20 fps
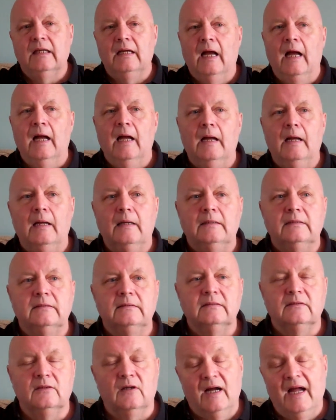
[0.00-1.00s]

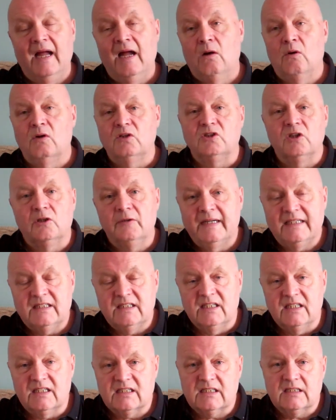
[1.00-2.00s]
our
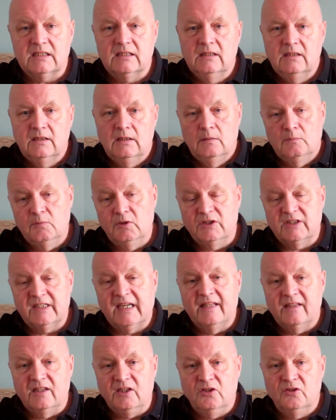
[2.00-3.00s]
directors put
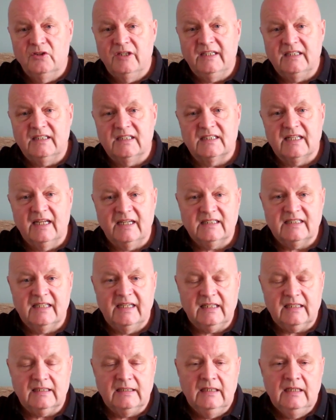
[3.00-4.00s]
together Unique
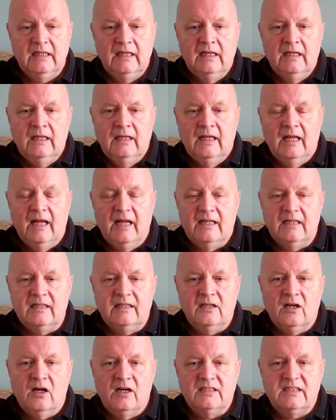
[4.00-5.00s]
Dyslexic, and
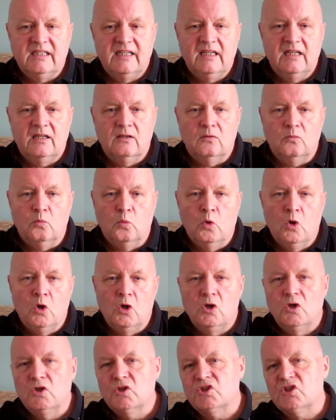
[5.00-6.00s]
the idea
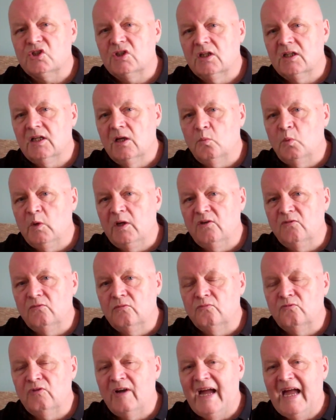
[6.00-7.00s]
was that we
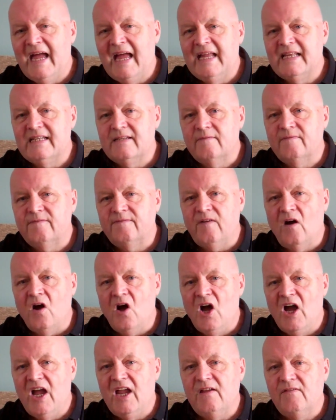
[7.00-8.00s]
ran
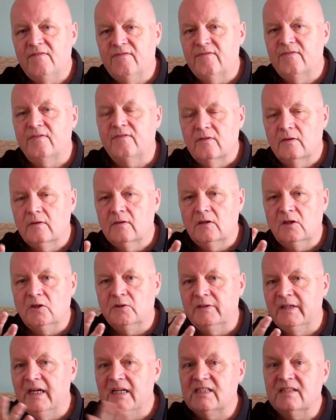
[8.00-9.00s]
5
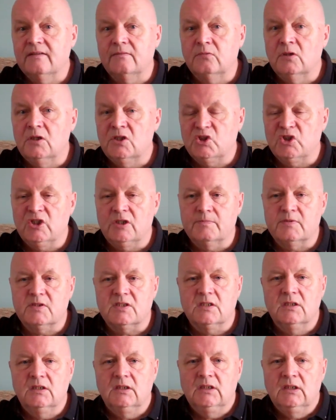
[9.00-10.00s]
creative
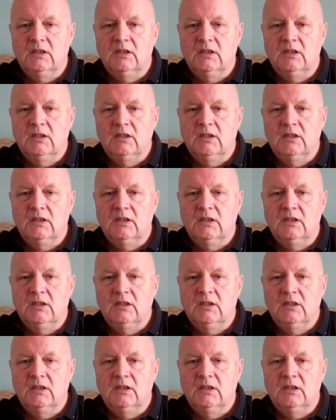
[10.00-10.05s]
workshops